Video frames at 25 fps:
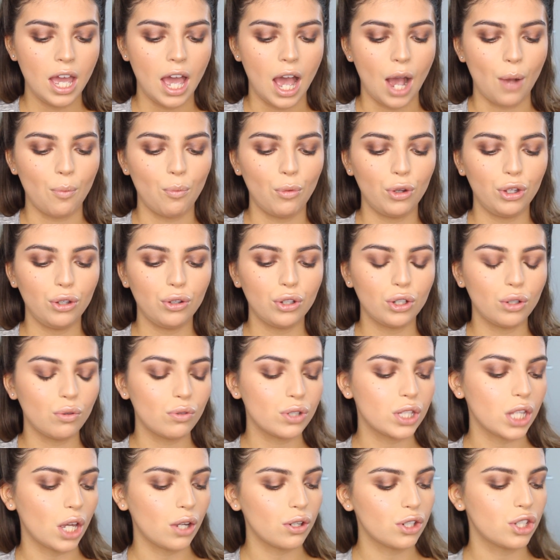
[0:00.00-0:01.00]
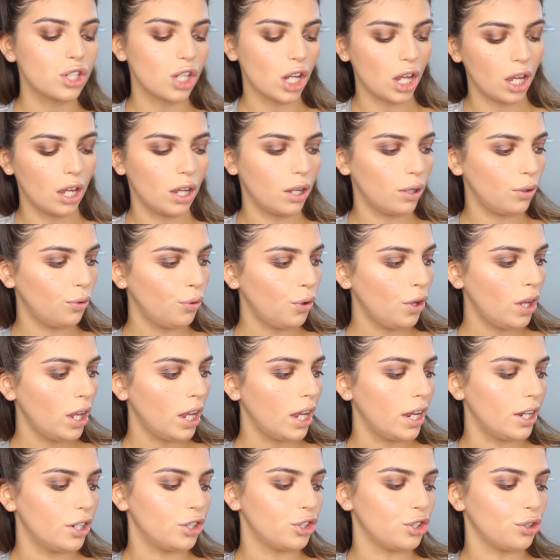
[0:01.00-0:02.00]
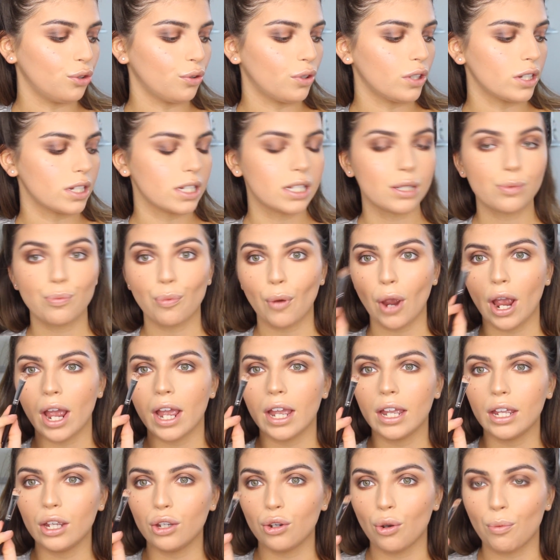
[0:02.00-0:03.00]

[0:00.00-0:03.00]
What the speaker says: And what you can also do is you can spray